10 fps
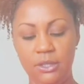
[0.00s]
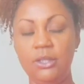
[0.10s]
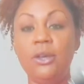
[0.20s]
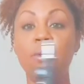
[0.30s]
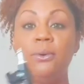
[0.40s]

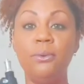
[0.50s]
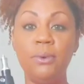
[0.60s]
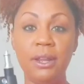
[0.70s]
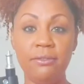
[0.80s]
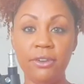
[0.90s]
So
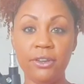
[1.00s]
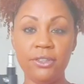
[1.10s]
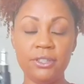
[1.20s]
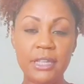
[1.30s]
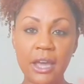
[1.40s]
when I figure
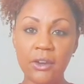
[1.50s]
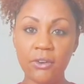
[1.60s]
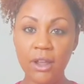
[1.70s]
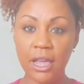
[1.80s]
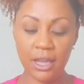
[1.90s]
this
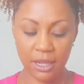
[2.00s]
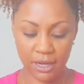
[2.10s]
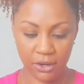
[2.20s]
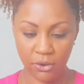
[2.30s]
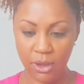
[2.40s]
out
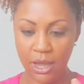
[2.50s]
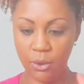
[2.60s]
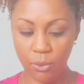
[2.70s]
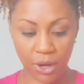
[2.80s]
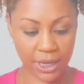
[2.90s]
and know how
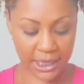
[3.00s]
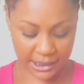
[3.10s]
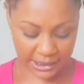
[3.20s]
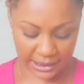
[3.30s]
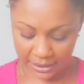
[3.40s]
to work it
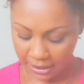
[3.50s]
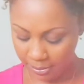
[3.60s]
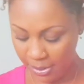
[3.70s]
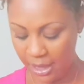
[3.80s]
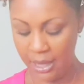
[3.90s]
and set it
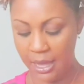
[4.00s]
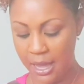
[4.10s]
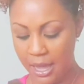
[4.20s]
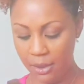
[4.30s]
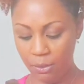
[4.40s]
up,
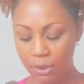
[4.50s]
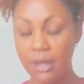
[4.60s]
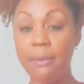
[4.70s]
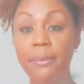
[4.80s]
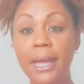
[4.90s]
I will
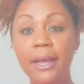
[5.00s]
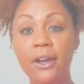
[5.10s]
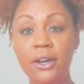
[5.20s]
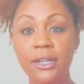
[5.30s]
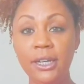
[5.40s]
come back
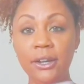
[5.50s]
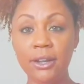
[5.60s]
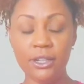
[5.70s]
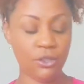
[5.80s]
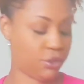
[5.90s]
on here
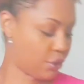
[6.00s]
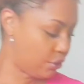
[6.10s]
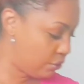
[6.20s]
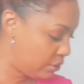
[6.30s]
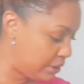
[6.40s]
and show
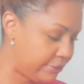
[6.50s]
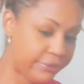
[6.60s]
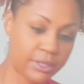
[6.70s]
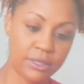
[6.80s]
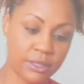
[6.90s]
you the
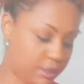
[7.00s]
difference.